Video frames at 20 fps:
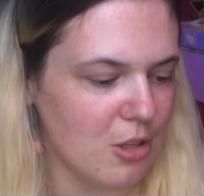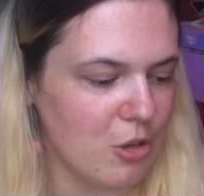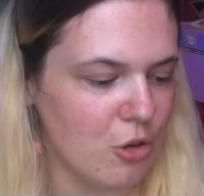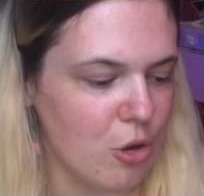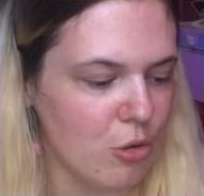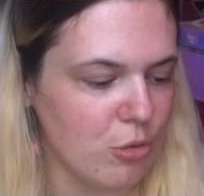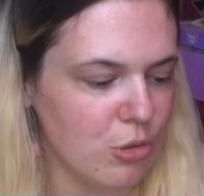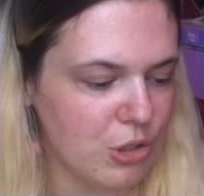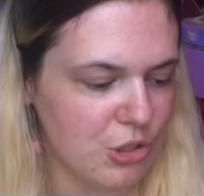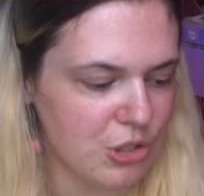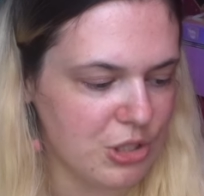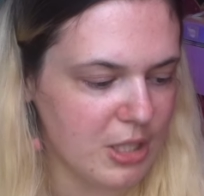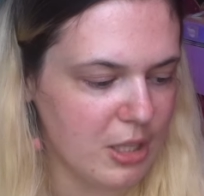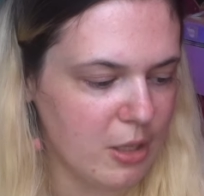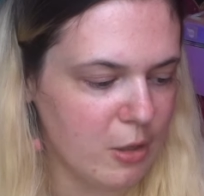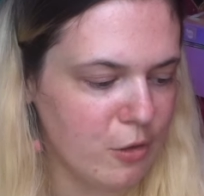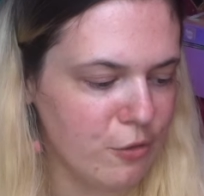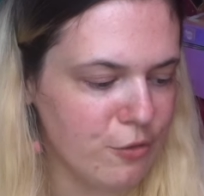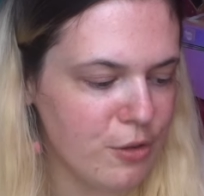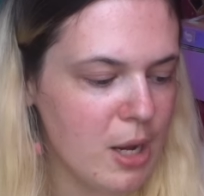Note to
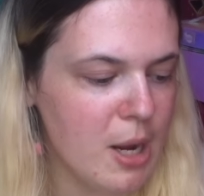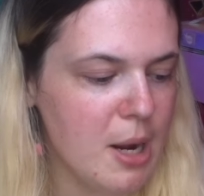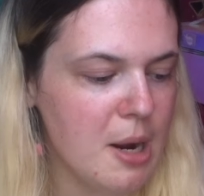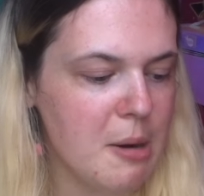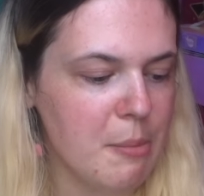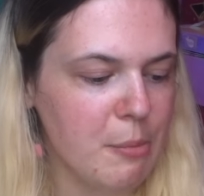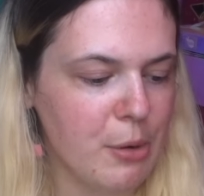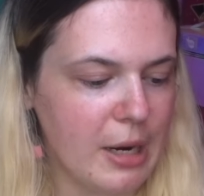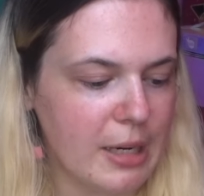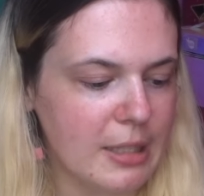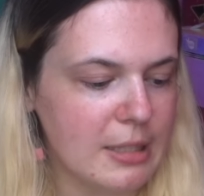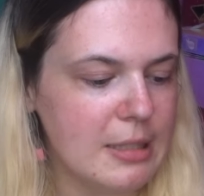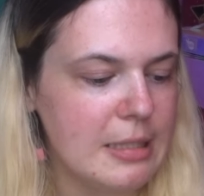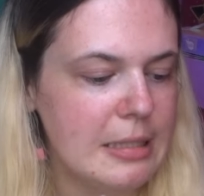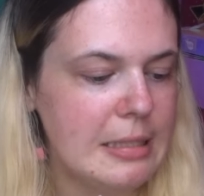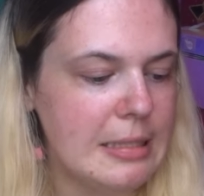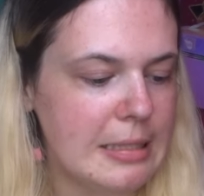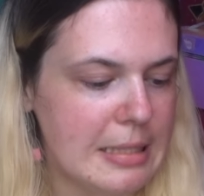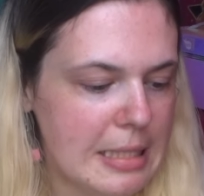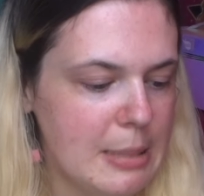Self.
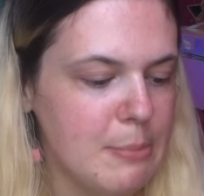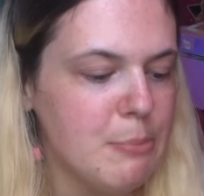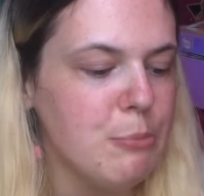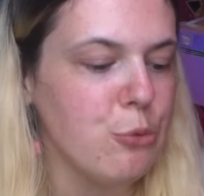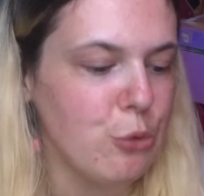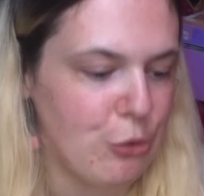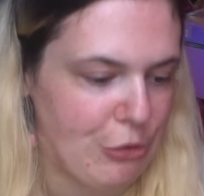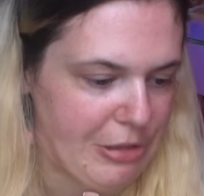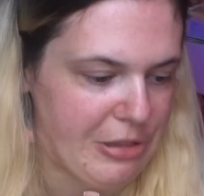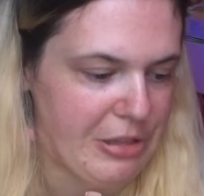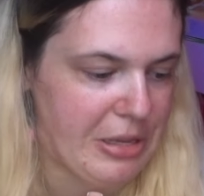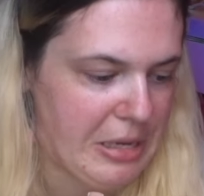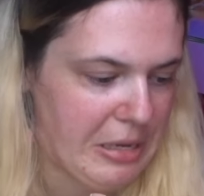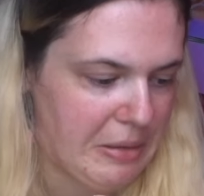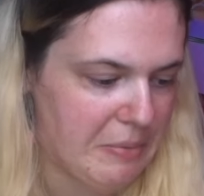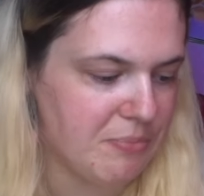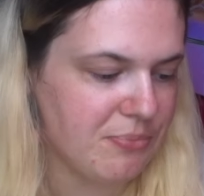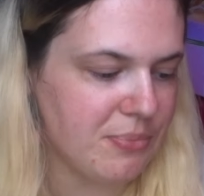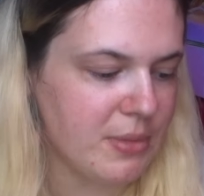Practice deep breathing.